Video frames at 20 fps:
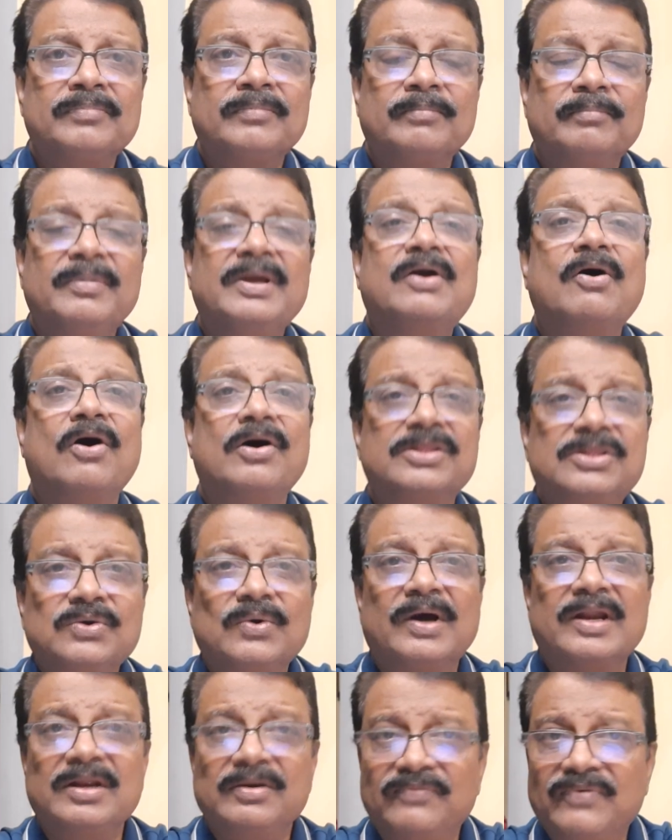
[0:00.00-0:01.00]
Because you
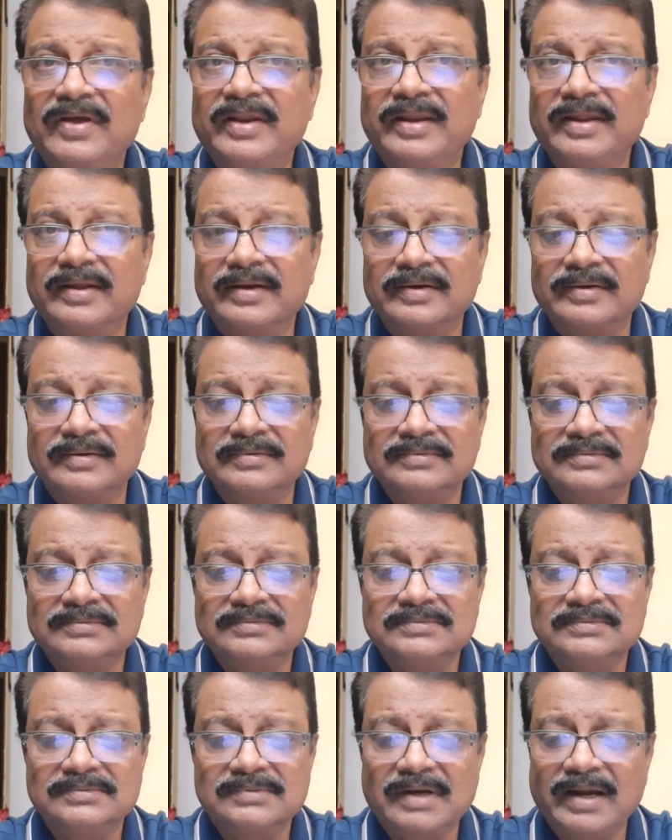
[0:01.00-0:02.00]
are inferior,
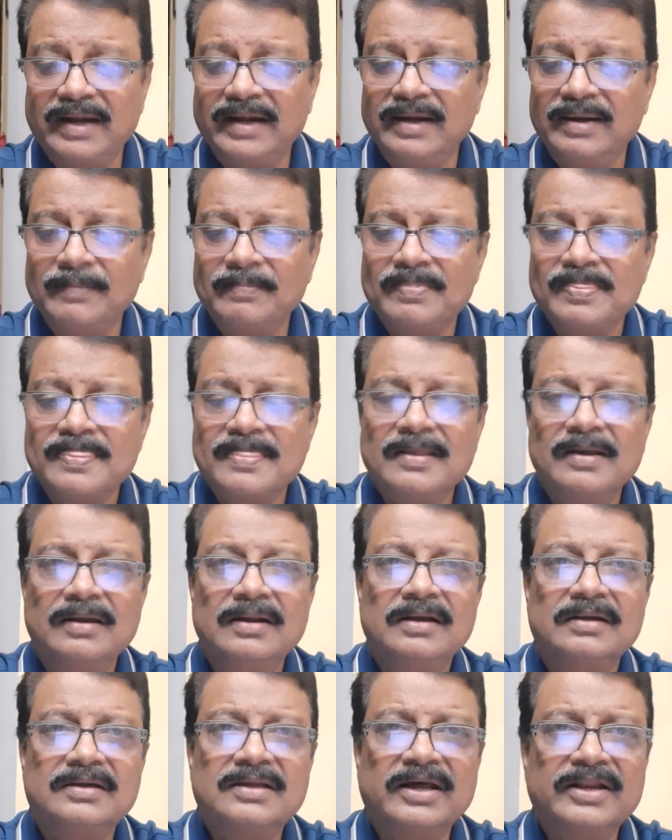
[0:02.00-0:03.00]
right?
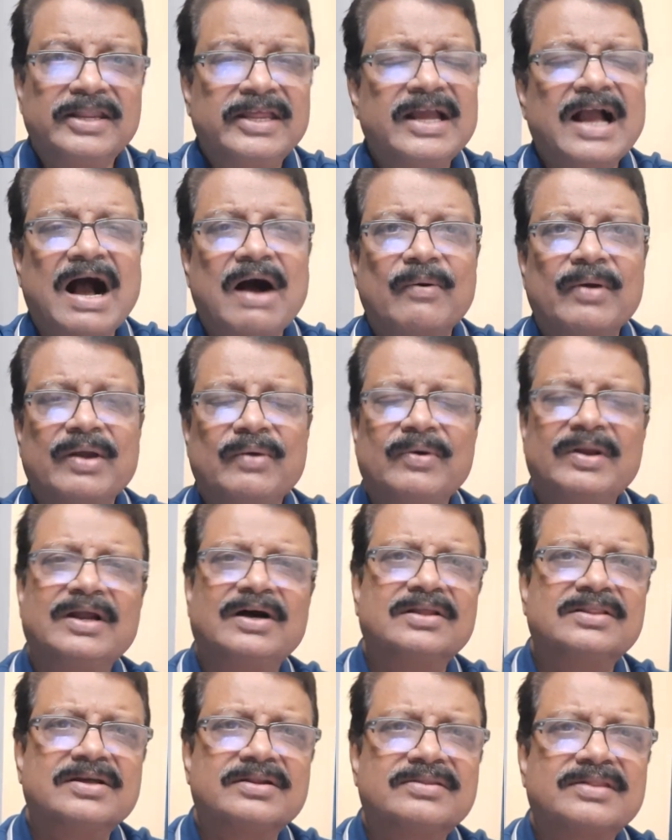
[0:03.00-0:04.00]
Turning away, when
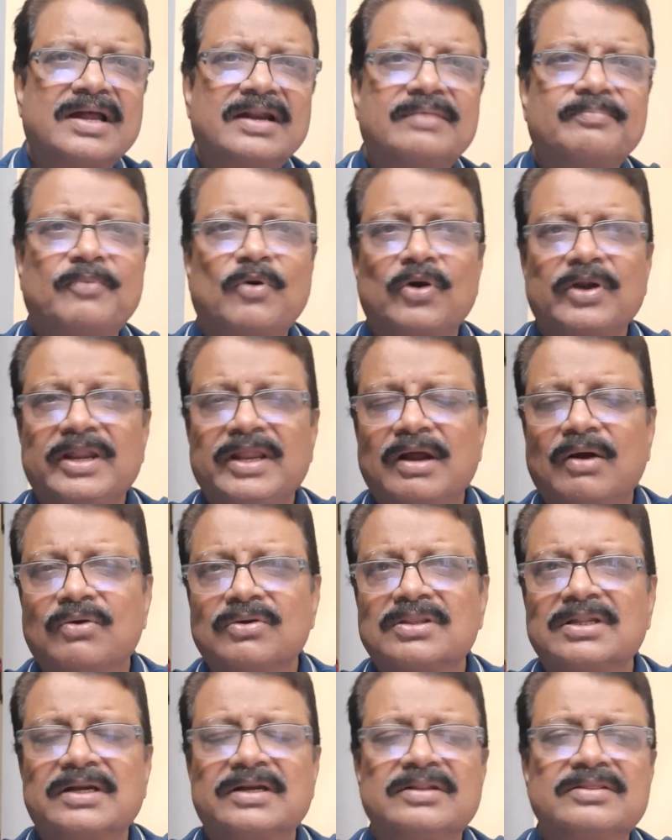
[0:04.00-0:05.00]
others are pointing out
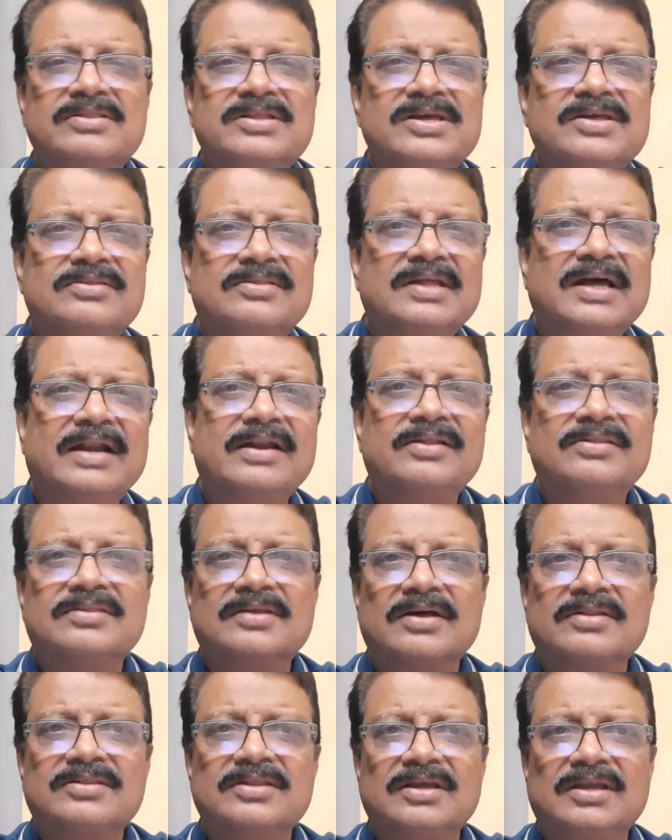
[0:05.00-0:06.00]
certain things, they are
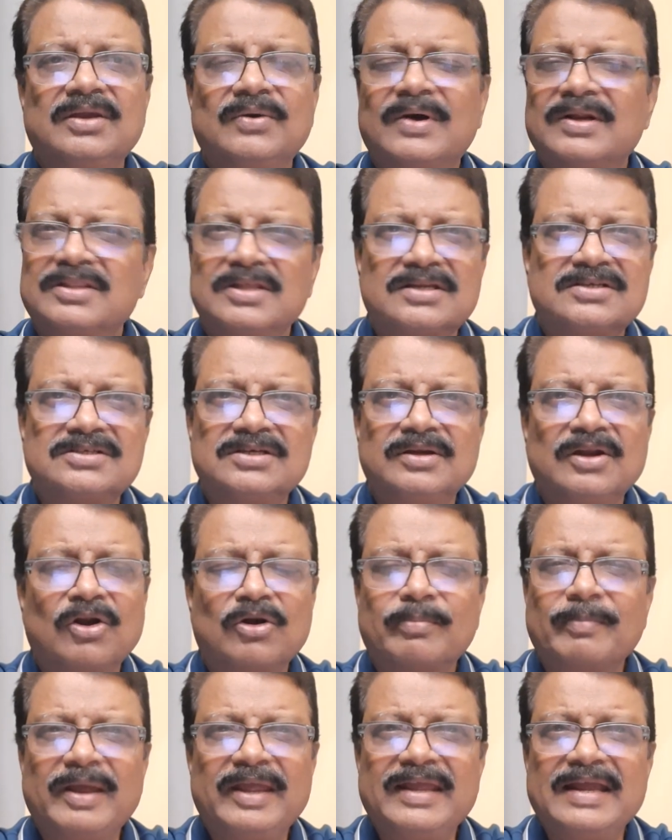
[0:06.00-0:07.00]
discussing, you are just
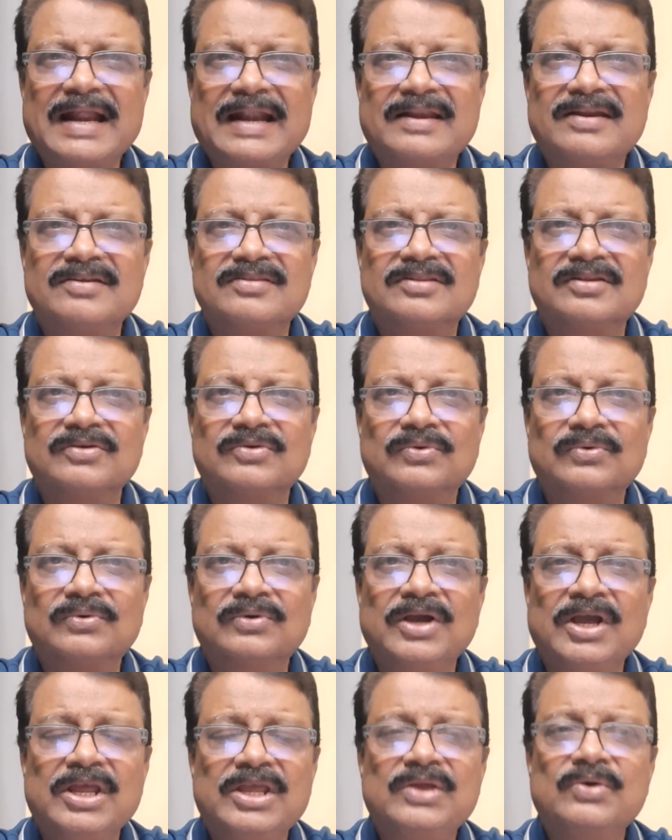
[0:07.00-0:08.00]
not paying attention to.
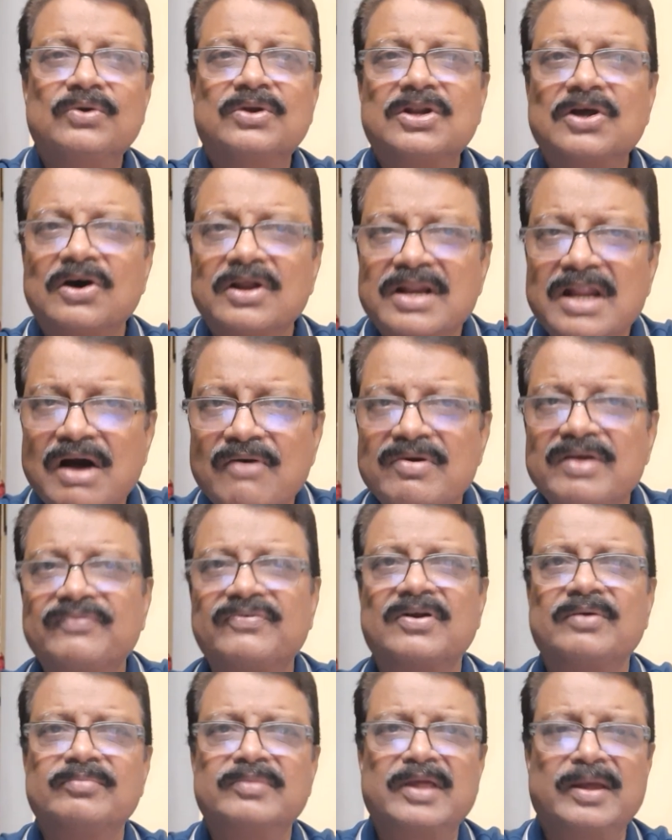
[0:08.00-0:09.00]
You turn away
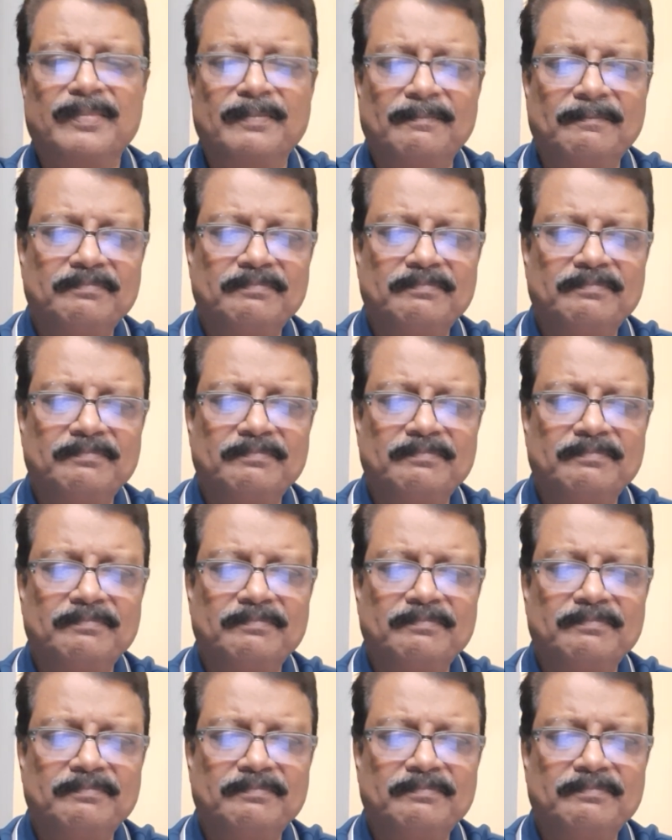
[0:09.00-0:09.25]
from them